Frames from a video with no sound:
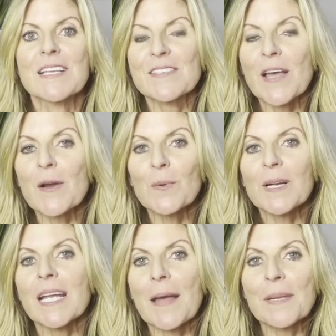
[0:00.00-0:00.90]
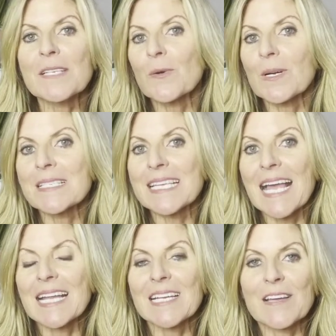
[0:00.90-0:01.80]
So we're coming towards the
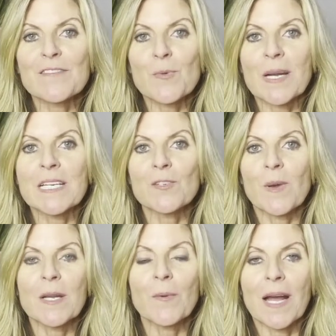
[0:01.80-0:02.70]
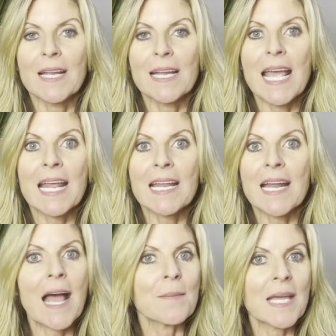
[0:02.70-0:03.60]
end of 2021
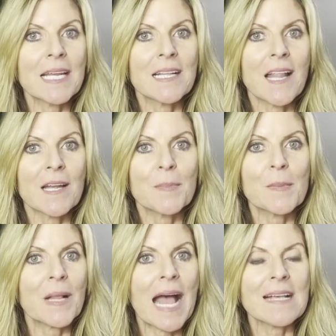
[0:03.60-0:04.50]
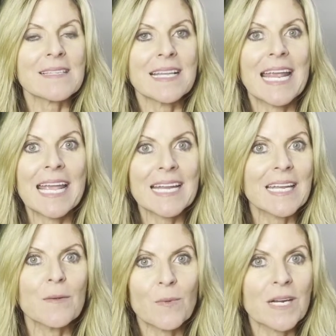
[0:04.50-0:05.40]
and I'm getting a lot of people asking,
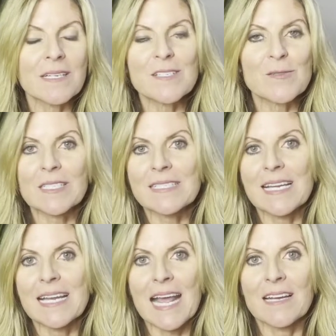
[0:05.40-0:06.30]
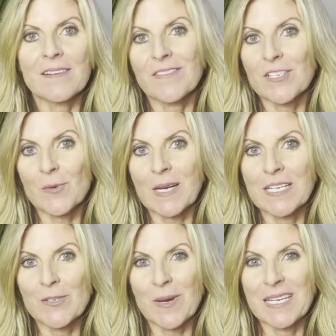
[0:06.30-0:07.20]
Annie, where is real estate headed for
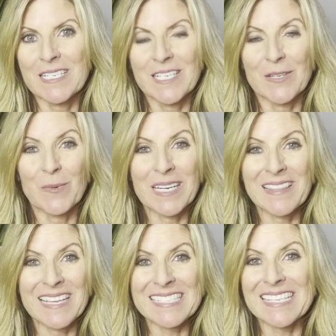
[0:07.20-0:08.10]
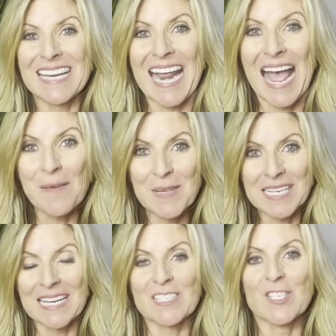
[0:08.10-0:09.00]
2022? What do you think is gonna happen
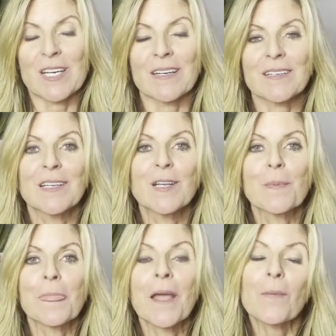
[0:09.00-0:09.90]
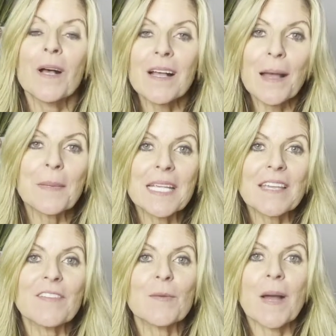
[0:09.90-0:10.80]
next year? Well, I'm gonna
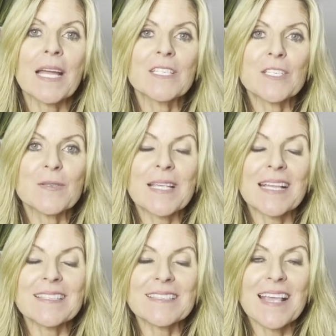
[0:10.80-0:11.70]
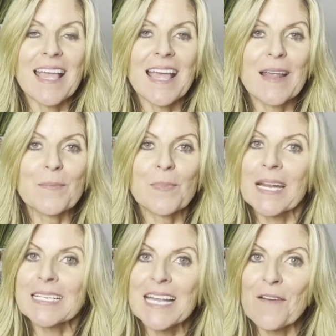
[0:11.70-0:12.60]
give you my two cents and
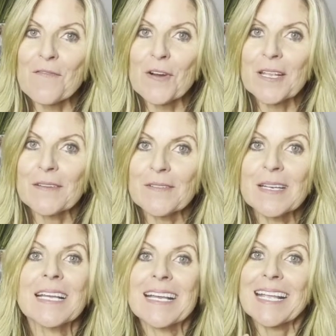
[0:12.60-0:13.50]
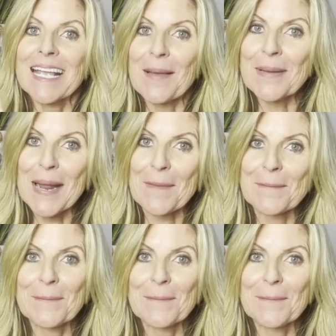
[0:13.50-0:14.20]
break it down for you coming up.